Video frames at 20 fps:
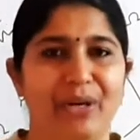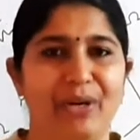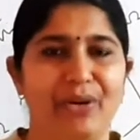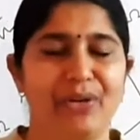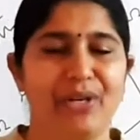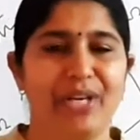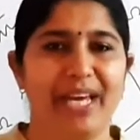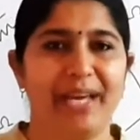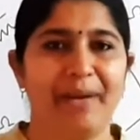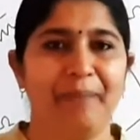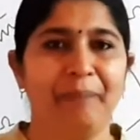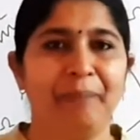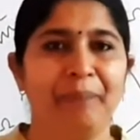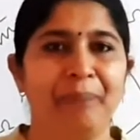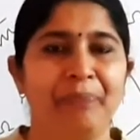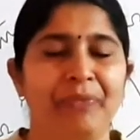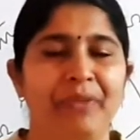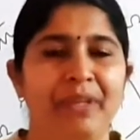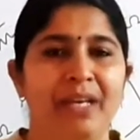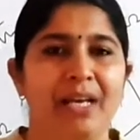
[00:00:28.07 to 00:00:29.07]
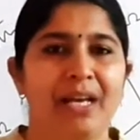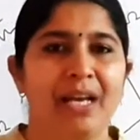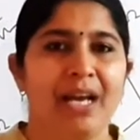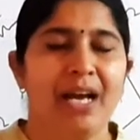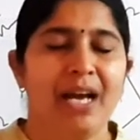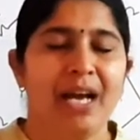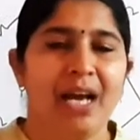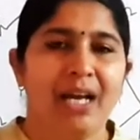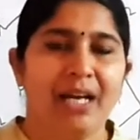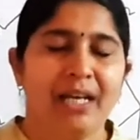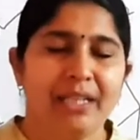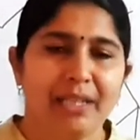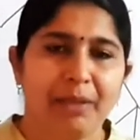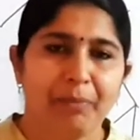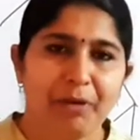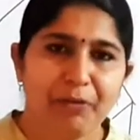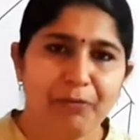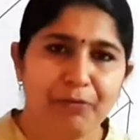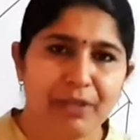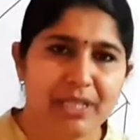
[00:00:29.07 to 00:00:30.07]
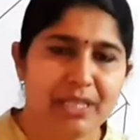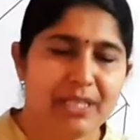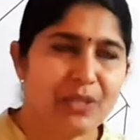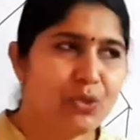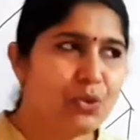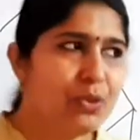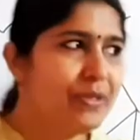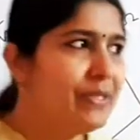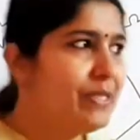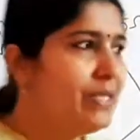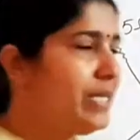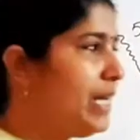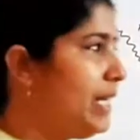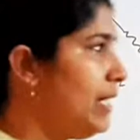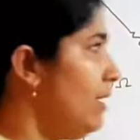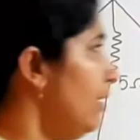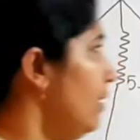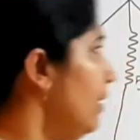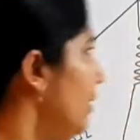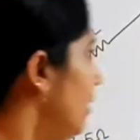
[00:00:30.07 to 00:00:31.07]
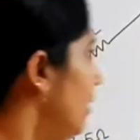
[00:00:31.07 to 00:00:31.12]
Okay, number first question